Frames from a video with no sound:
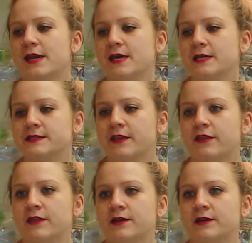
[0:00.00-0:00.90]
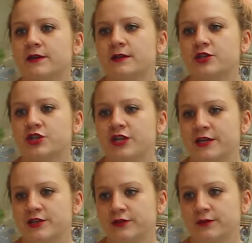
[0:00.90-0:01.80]
is the
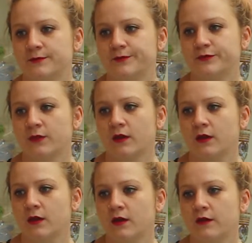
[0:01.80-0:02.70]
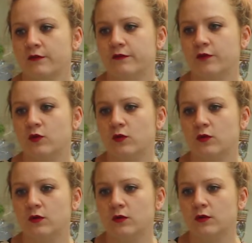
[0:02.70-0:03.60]
schedule
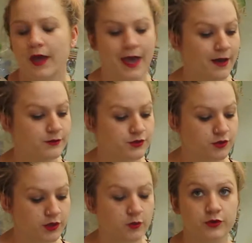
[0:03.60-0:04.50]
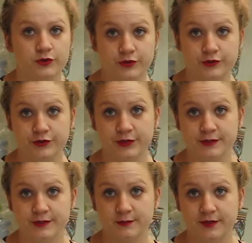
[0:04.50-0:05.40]
for how strong you want your
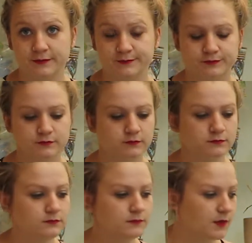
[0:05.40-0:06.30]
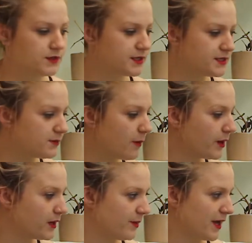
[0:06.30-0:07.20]
nutrients to be. So this is where we're
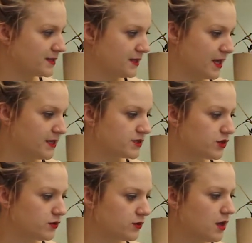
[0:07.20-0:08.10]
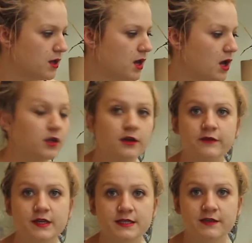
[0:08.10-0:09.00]
going to be at today. So a lot of
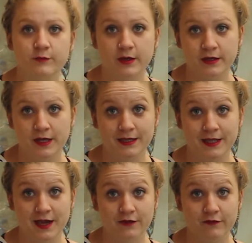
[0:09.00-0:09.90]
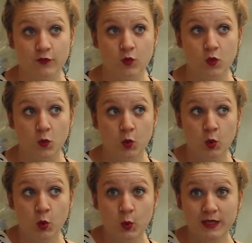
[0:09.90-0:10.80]
these have been in Leca for
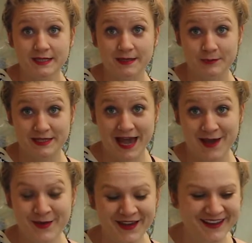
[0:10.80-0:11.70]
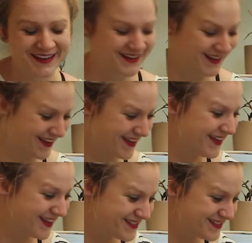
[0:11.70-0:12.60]
quite some
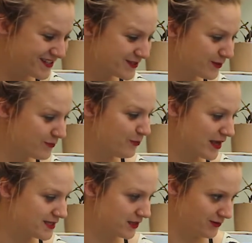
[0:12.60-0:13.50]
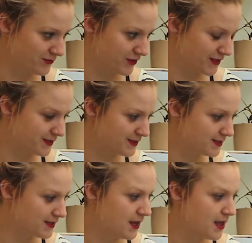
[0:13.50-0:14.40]
time, just with basic nutrients.